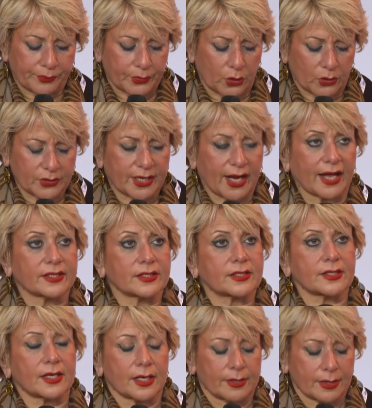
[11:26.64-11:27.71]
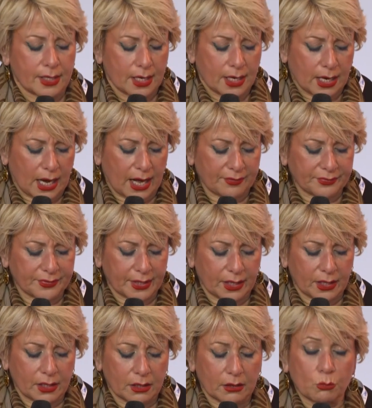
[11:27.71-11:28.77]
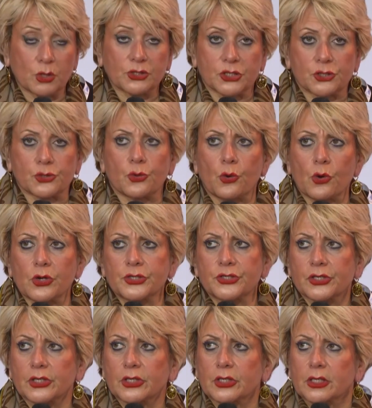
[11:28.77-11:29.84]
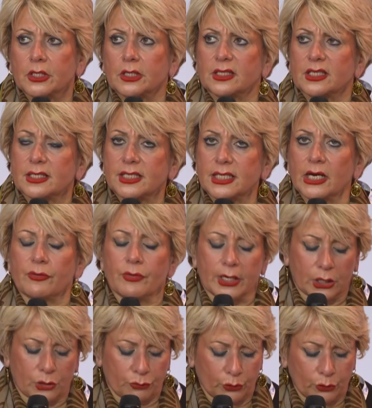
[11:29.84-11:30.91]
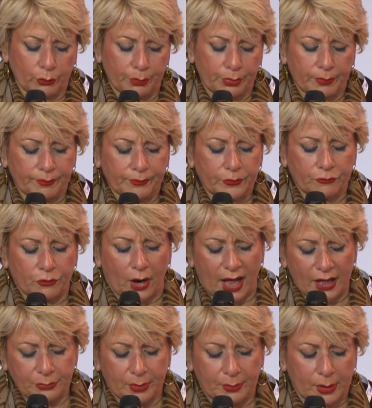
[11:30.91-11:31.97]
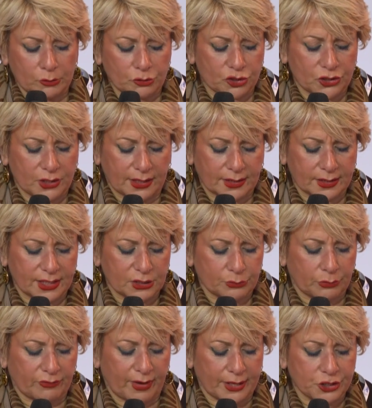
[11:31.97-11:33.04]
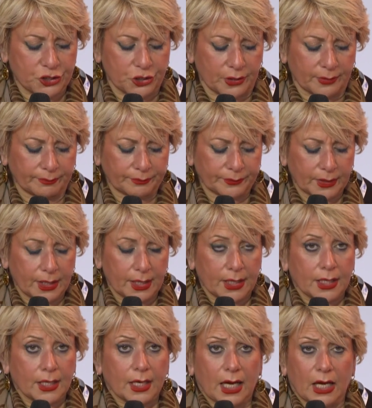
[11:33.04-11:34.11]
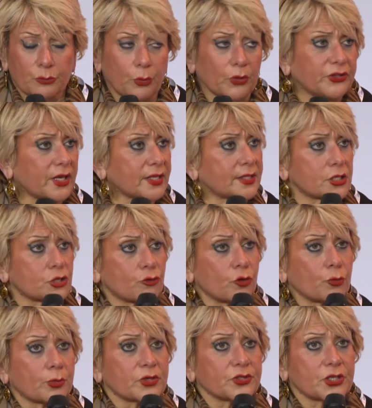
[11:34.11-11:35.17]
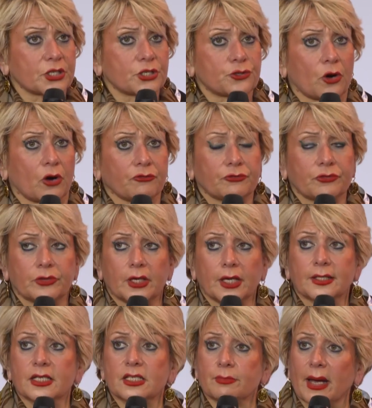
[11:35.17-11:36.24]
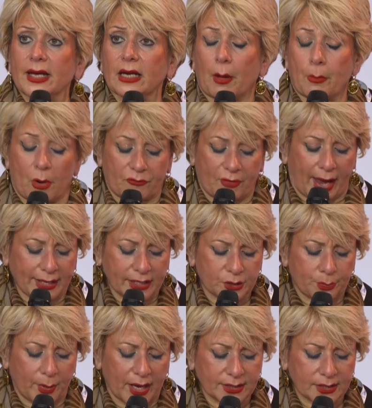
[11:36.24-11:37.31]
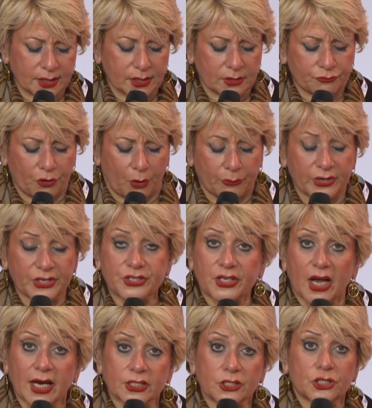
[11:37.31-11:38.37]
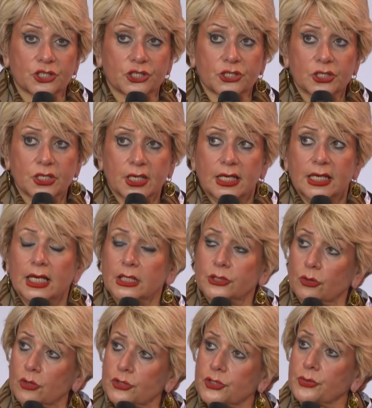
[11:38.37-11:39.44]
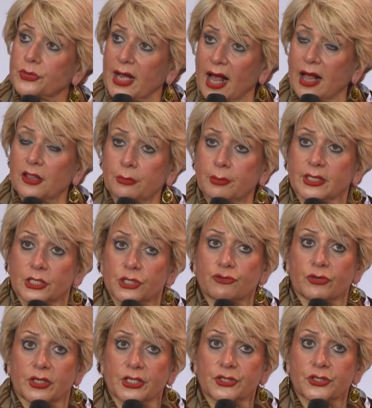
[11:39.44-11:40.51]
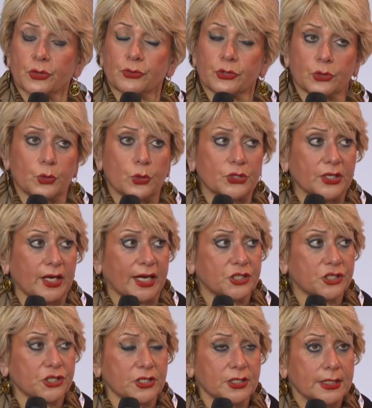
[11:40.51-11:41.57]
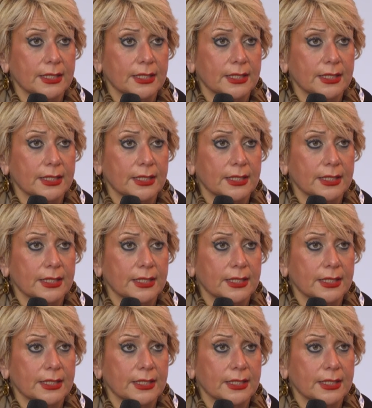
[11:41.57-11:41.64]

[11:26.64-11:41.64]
on cancer under what is called the Steering Group for Health Promotion and Disease Prevention. And what does this group consist of? It is made up of experts from research and also the health ministry. So the coordination,